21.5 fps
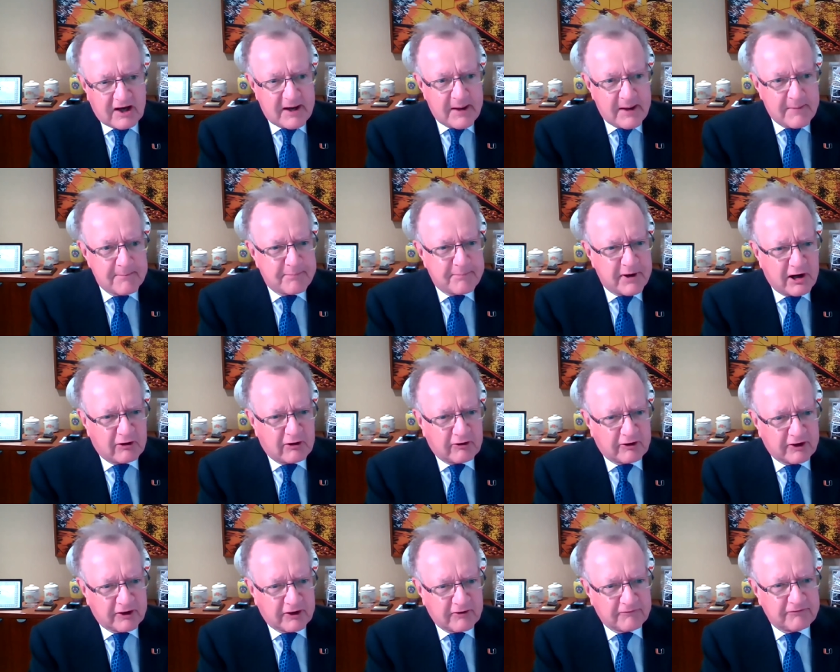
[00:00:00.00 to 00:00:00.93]

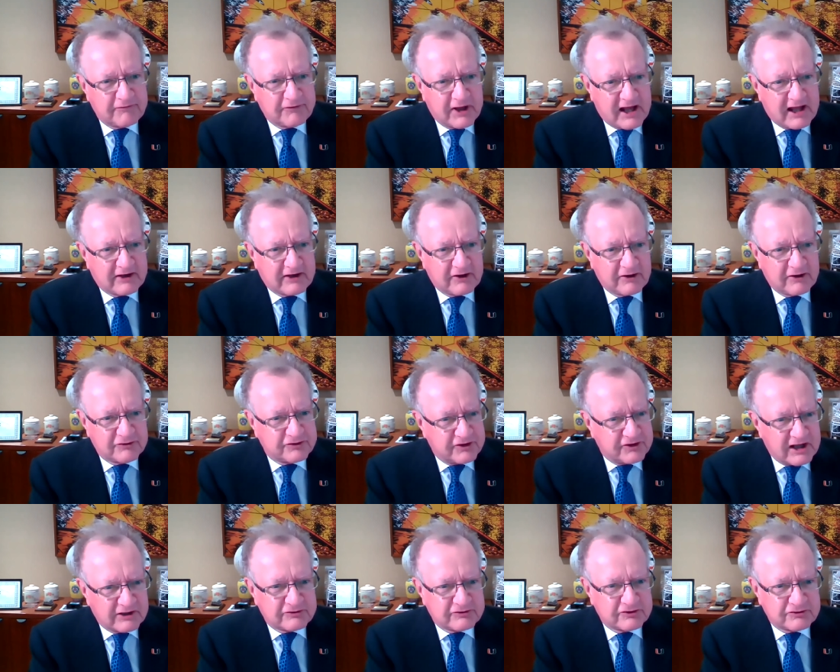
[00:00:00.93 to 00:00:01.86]
imperative that is
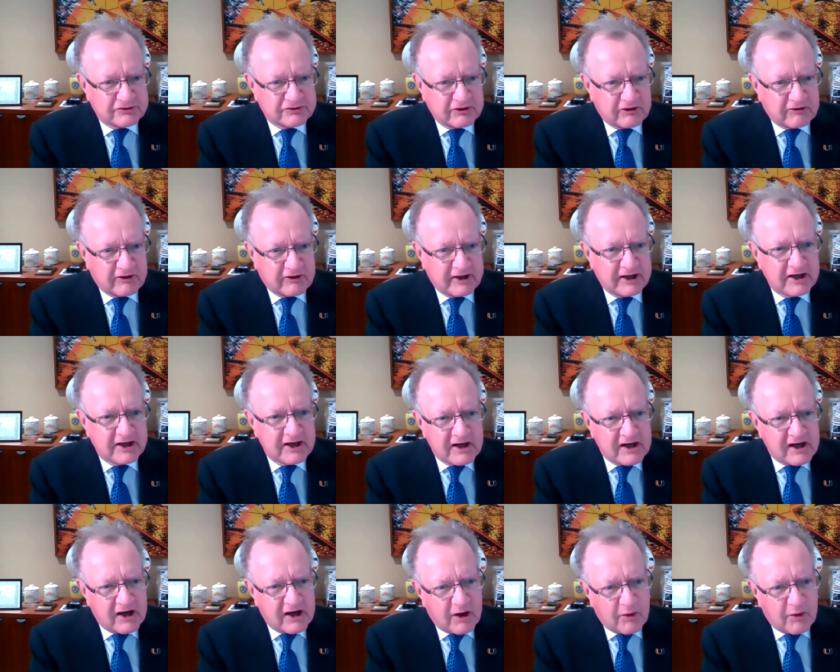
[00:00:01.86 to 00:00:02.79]
necessary
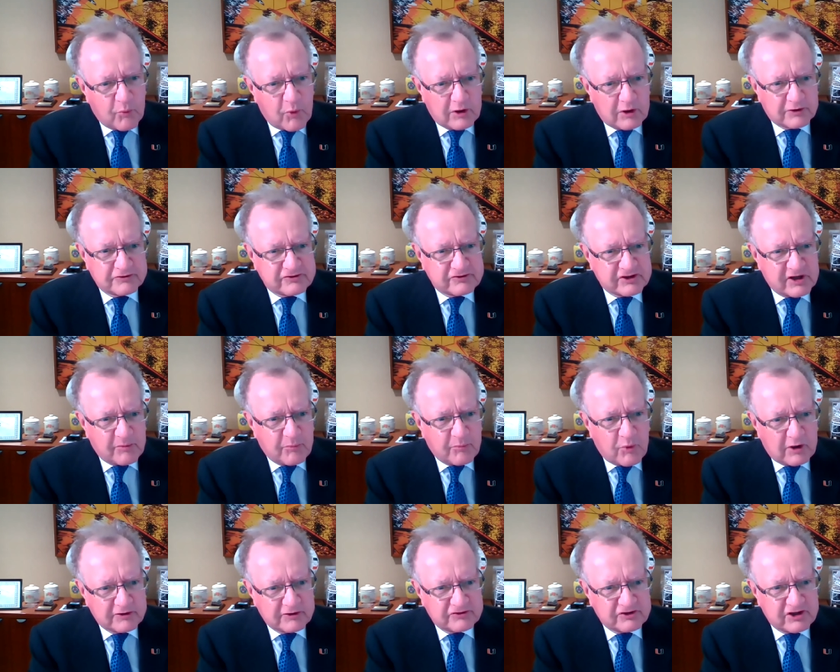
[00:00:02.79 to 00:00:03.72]
once
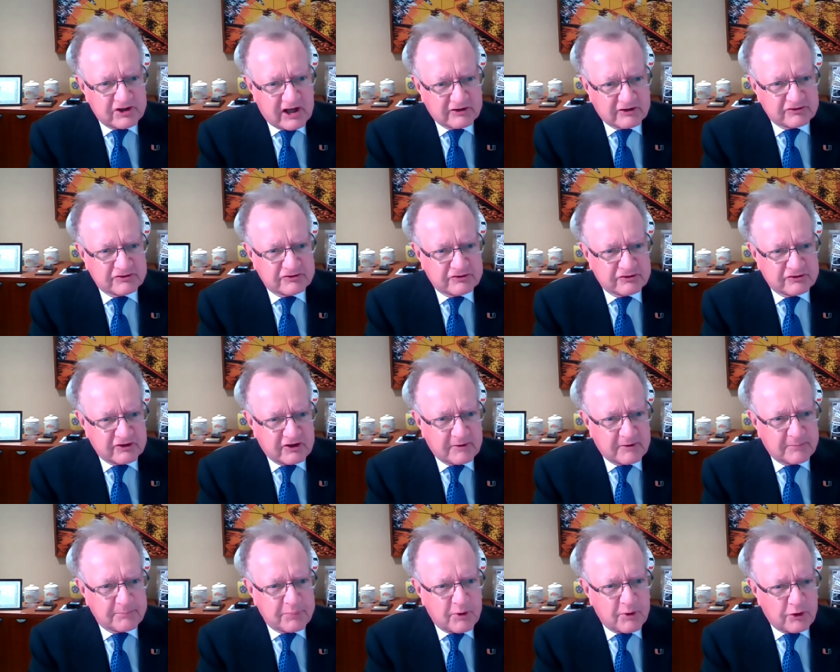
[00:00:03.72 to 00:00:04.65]
someone tests
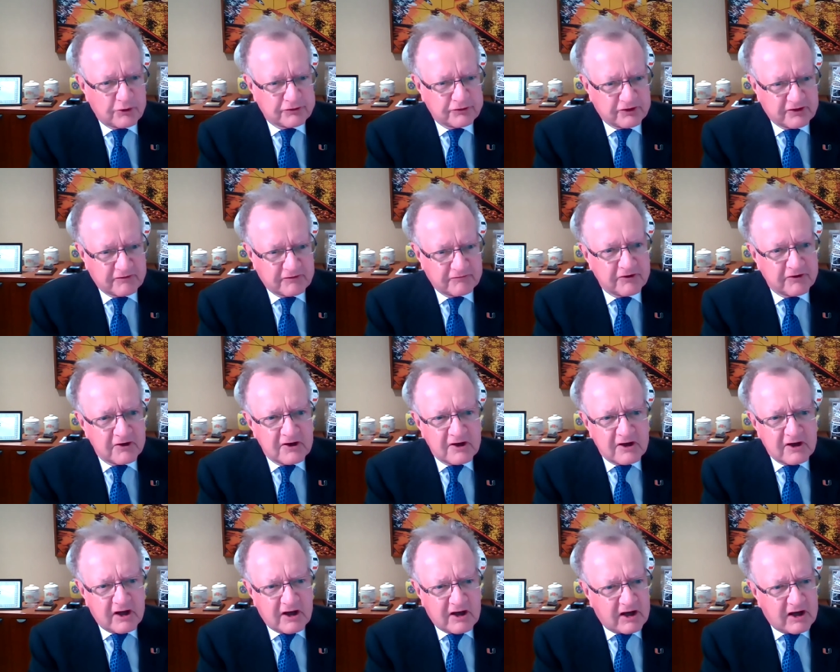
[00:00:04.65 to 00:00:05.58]
positive.
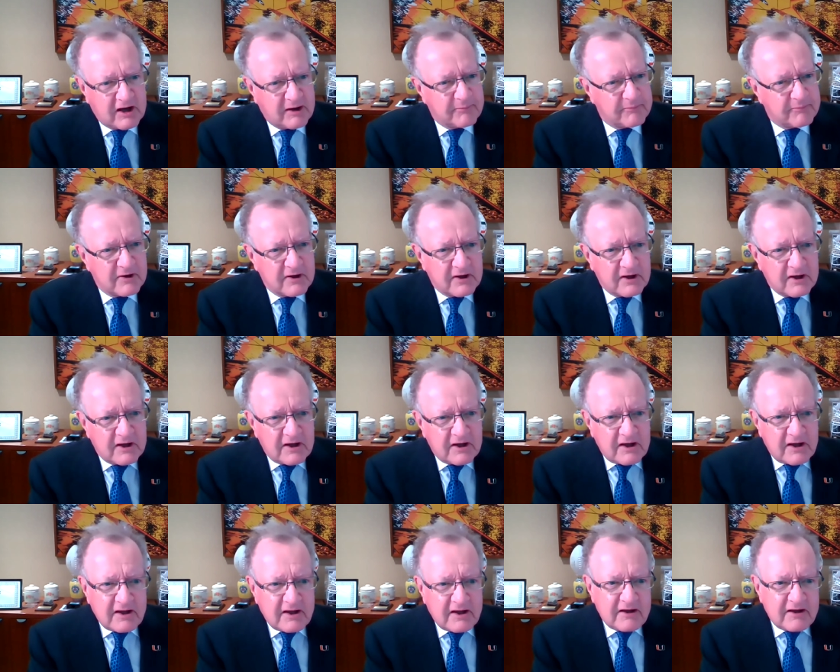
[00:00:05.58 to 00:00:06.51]

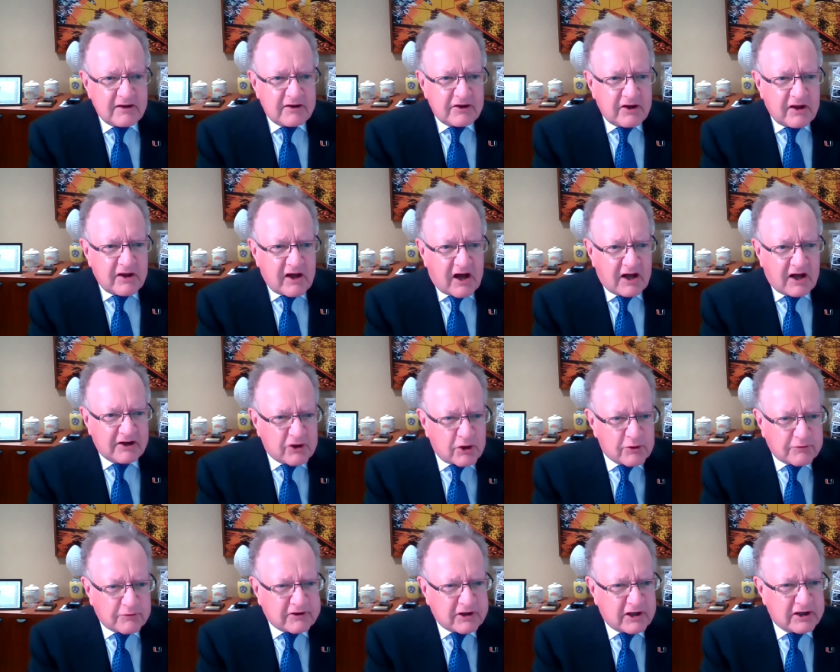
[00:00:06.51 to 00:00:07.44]
I
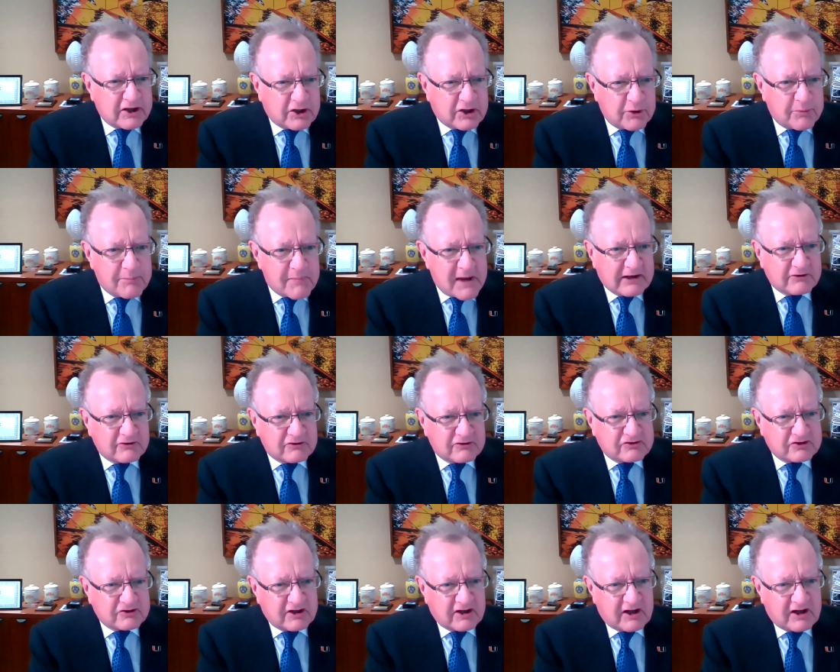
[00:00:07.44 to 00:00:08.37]
don't think you meant
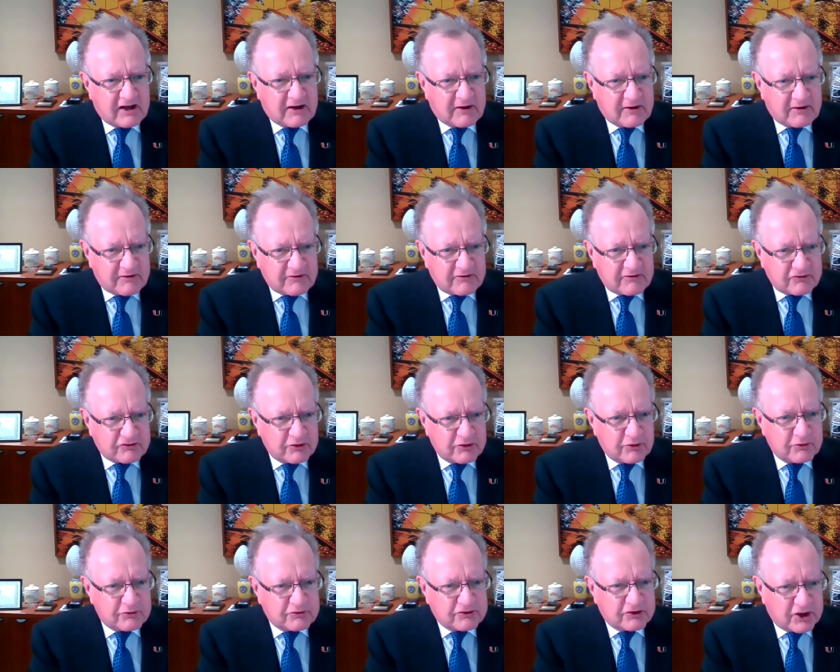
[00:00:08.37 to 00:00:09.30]
to
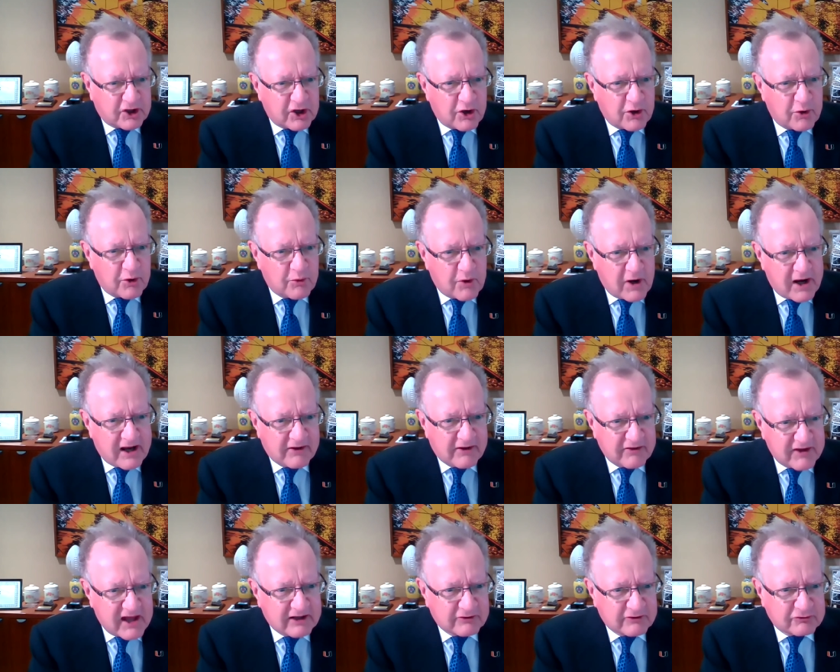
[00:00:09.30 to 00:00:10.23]
go
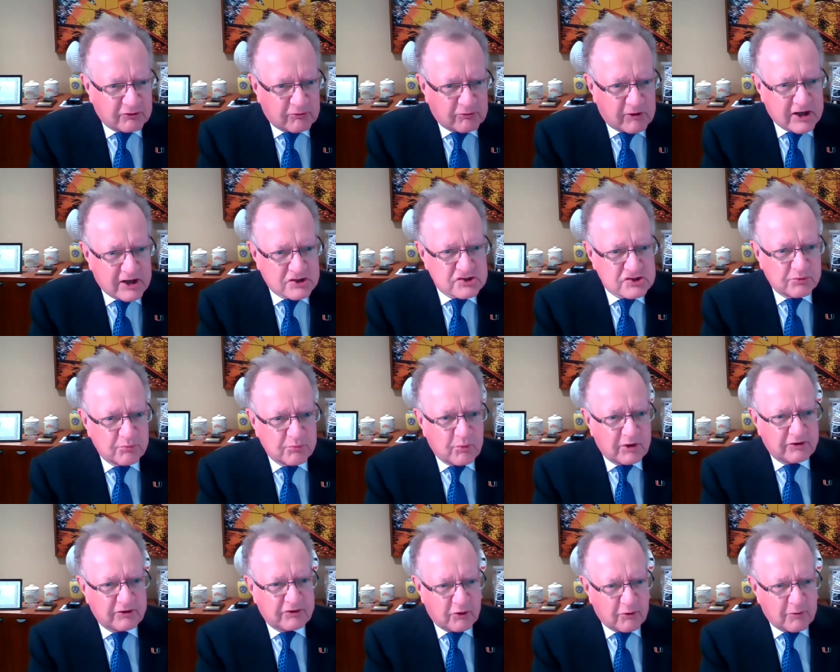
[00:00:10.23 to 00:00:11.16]
in that direction
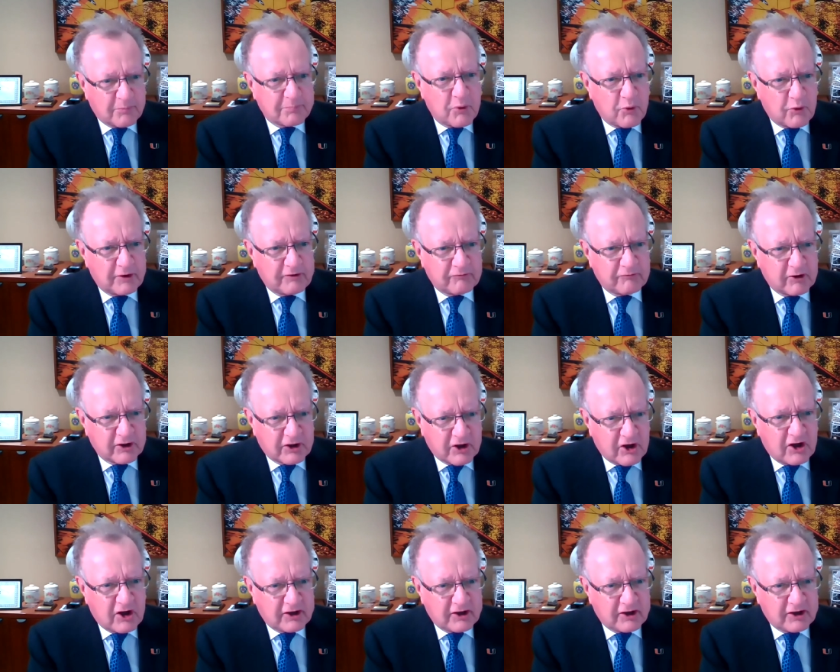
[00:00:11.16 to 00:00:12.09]
with your point
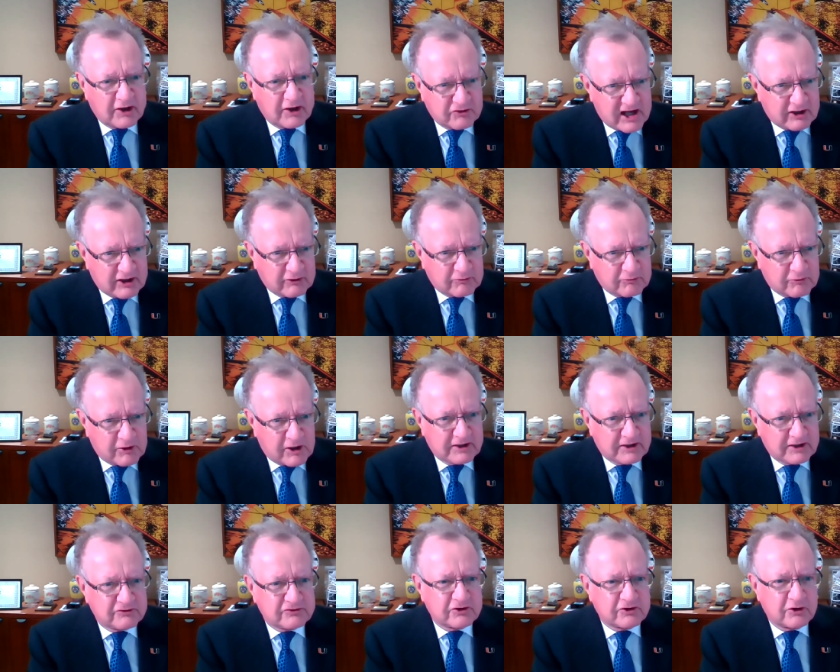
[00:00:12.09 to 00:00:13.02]
regarding data,
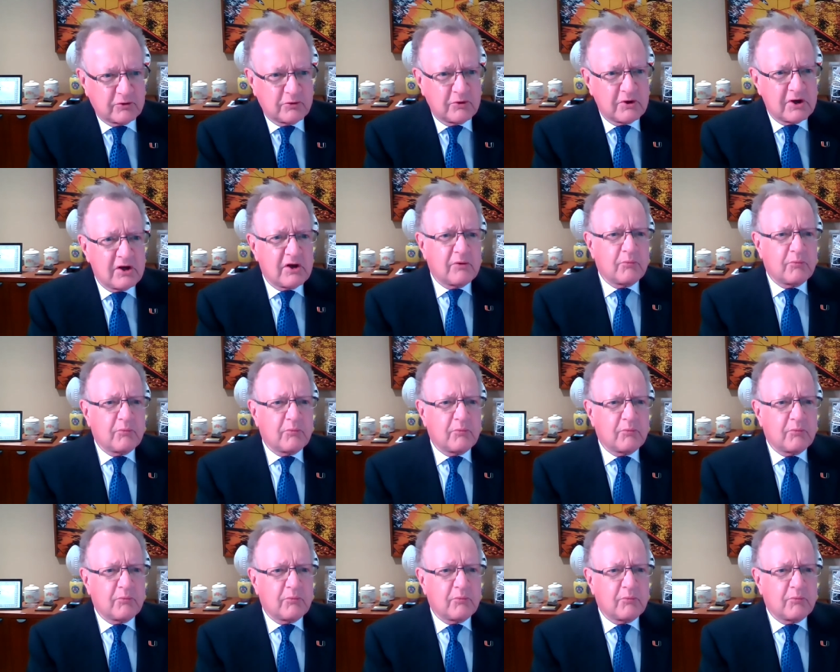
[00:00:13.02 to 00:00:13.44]
right? So